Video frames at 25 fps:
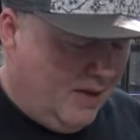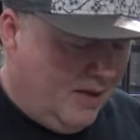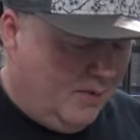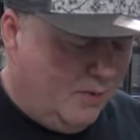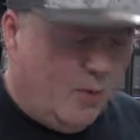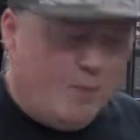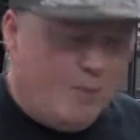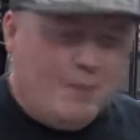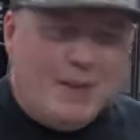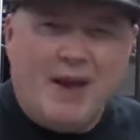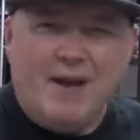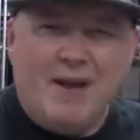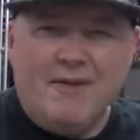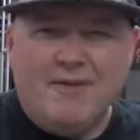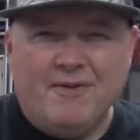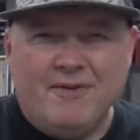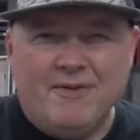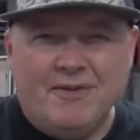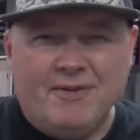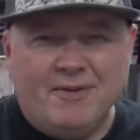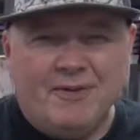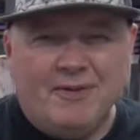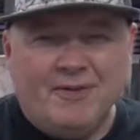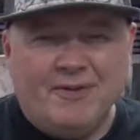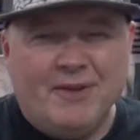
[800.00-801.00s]

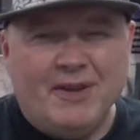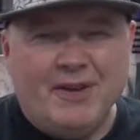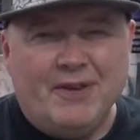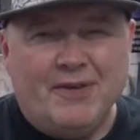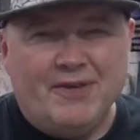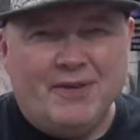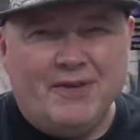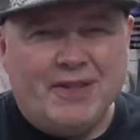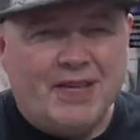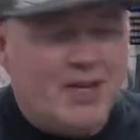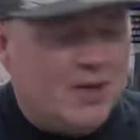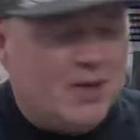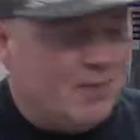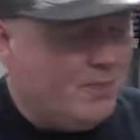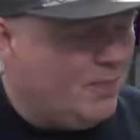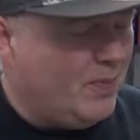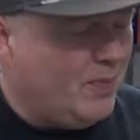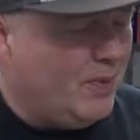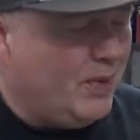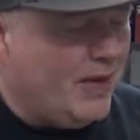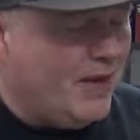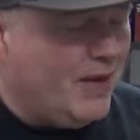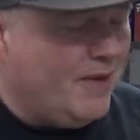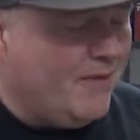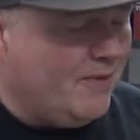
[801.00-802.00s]
£1.50
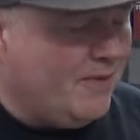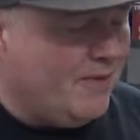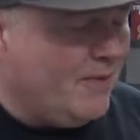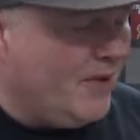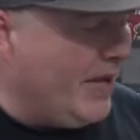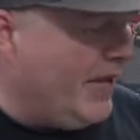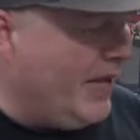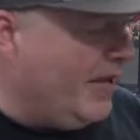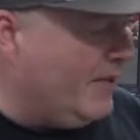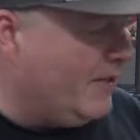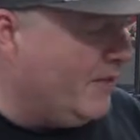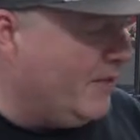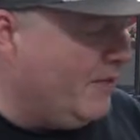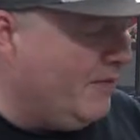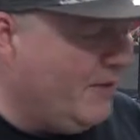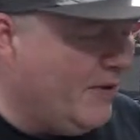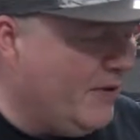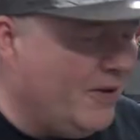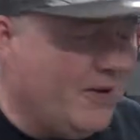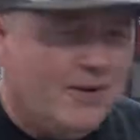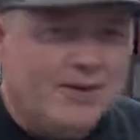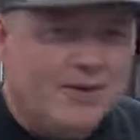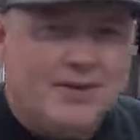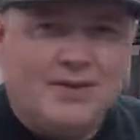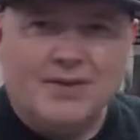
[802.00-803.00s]
complete from Cash
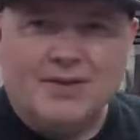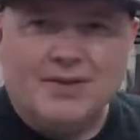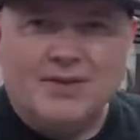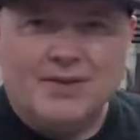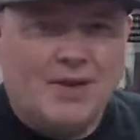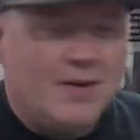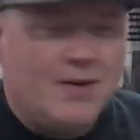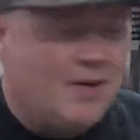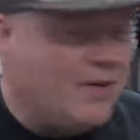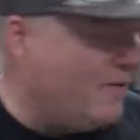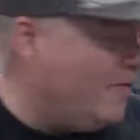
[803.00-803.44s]
Converters, so I